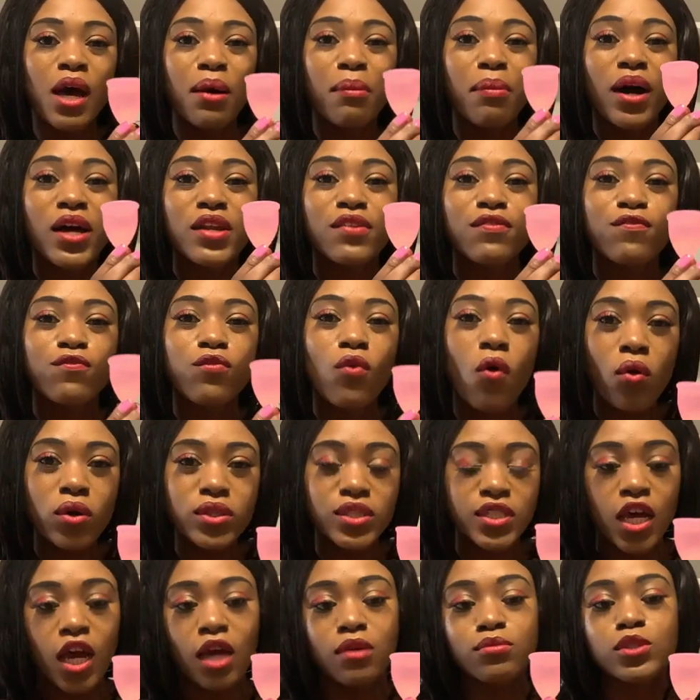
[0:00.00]
about 4
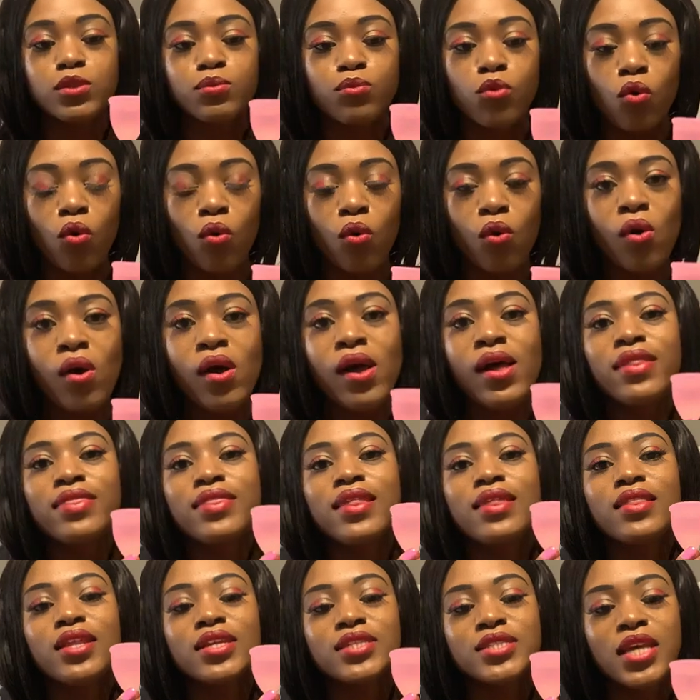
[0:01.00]
times more
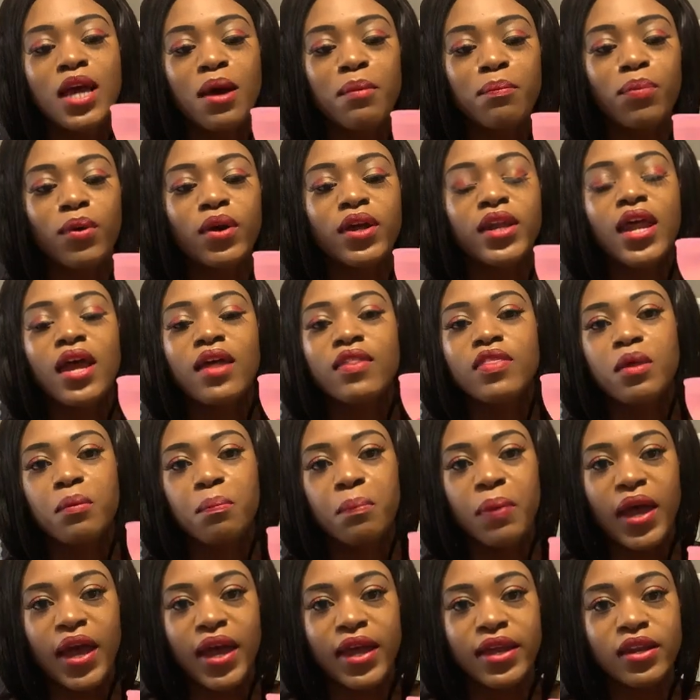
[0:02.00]
than the tampon and the
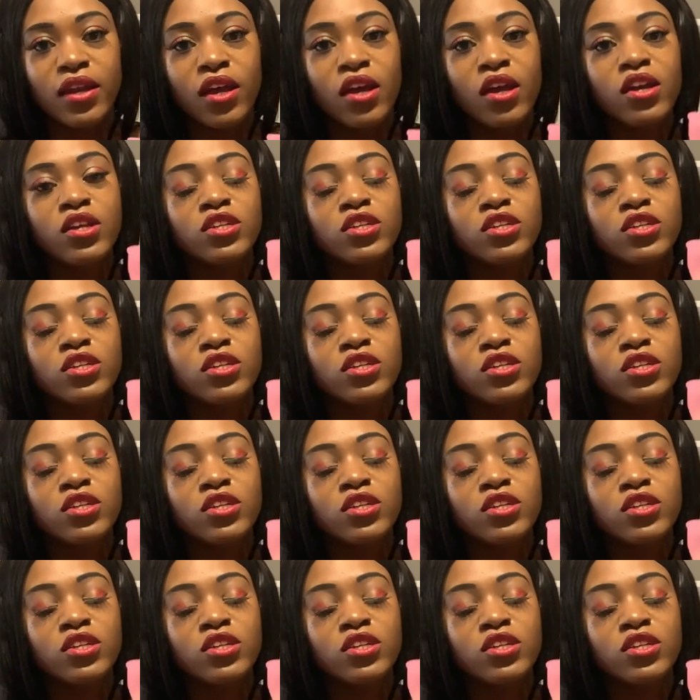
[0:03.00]
pad.